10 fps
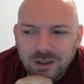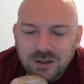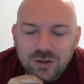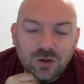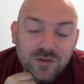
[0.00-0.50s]

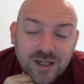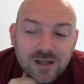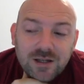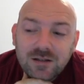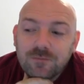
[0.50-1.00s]
So I've
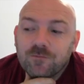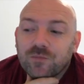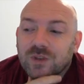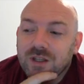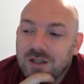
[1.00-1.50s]
taken
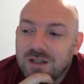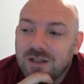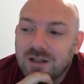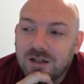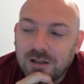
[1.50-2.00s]

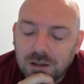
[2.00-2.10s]
the